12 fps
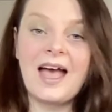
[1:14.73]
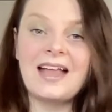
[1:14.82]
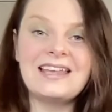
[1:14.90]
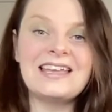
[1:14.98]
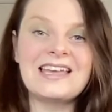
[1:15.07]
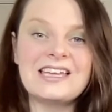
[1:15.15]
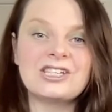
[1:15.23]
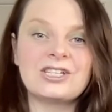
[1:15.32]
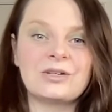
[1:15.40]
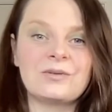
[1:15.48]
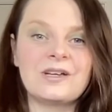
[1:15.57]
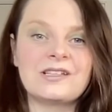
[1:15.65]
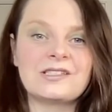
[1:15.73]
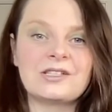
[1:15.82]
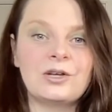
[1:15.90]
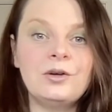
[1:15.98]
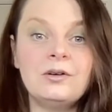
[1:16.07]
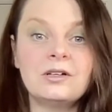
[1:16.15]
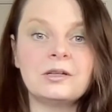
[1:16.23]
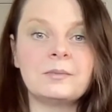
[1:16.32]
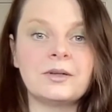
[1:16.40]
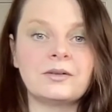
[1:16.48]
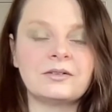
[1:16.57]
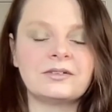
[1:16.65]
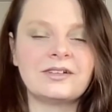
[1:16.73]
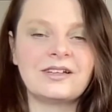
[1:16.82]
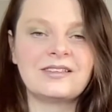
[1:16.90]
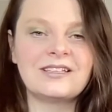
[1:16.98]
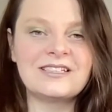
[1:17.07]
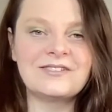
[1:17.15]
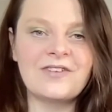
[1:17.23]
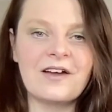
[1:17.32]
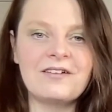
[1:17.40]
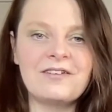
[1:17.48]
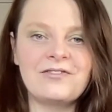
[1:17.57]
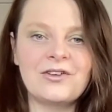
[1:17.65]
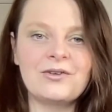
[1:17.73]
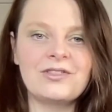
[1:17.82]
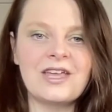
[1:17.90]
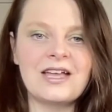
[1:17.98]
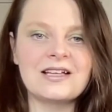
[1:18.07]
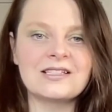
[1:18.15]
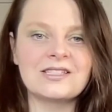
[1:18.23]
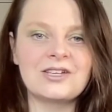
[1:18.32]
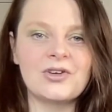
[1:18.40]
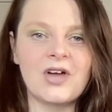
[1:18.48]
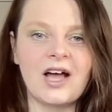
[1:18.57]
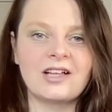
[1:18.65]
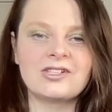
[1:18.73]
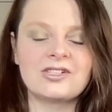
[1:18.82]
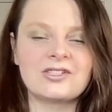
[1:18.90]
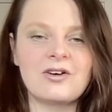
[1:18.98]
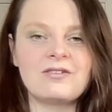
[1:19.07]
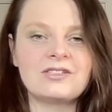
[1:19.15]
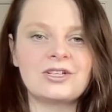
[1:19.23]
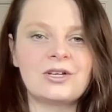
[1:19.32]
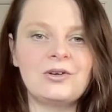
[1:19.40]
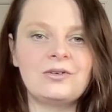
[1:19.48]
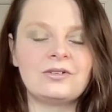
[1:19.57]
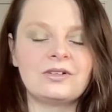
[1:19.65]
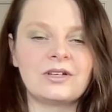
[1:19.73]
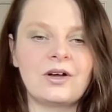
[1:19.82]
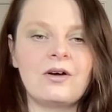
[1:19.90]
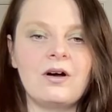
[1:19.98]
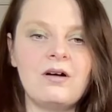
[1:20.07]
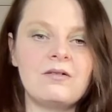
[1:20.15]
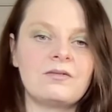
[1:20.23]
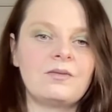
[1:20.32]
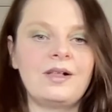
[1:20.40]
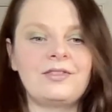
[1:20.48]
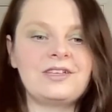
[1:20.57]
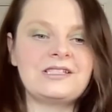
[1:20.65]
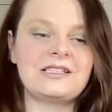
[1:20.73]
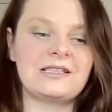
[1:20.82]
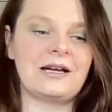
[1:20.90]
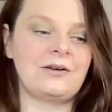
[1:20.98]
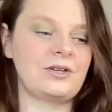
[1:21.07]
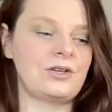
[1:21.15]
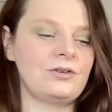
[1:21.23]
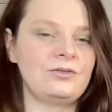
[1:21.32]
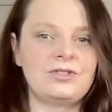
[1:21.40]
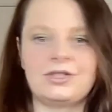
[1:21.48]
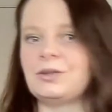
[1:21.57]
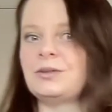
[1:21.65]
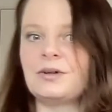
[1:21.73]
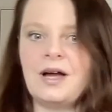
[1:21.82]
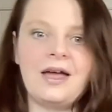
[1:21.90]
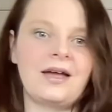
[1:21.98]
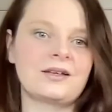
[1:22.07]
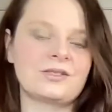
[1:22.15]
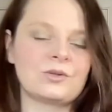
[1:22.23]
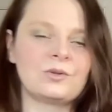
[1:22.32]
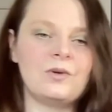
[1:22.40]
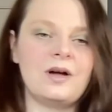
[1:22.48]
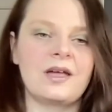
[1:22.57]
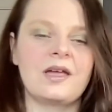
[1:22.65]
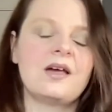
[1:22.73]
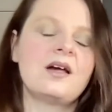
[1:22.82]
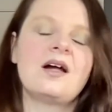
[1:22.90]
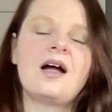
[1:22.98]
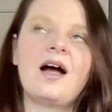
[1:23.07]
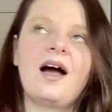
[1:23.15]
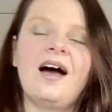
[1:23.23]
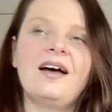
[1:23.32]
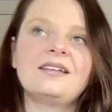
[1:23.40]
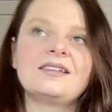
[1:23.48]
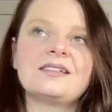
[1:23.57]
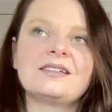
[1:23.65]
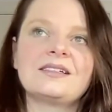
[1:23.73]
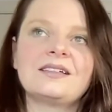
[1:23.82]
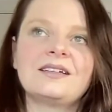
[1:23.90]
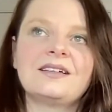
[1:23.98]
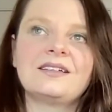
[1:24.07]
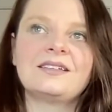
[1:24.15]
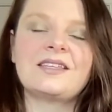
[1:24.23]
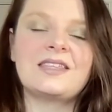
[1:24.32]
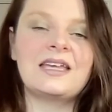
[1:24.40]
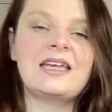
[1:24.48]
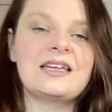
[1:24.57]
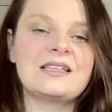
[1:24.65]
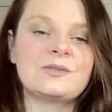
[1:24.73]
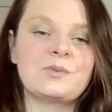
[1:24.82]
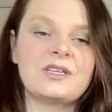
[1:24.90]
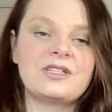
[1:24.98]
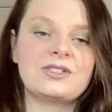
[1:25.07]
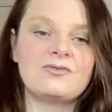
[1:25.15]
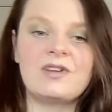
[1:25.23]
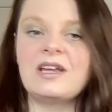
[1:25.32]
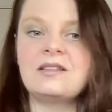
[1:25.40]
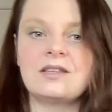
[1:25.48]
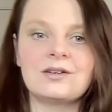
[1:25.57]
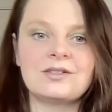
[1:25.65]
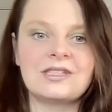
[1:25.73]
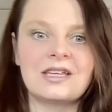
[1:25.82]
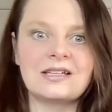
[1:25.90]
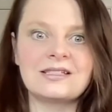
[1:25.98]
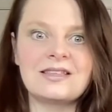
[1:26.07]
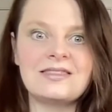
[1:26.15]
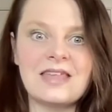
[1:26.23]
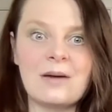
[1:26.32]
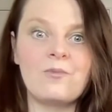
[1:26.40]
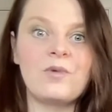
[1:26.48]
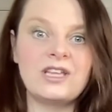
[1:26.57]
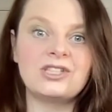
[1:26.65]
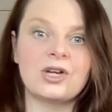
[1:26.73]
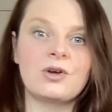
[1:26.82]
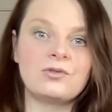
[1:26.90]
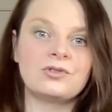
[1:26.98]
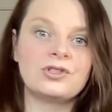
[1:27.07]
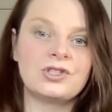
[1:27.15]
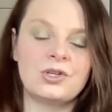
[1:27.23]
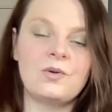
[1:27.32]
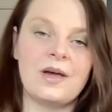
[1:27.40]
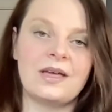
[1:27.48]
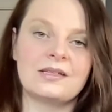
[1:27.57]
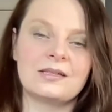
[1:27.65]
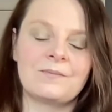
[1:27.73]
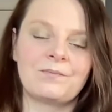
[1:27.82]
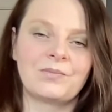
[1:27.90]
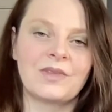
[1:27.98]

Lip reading: Any issue is Googleable. There's very few things that you can't just go onto Google and go, oh, well, this is how you do X or Y. And the thing is, we read those things and then we don't do it.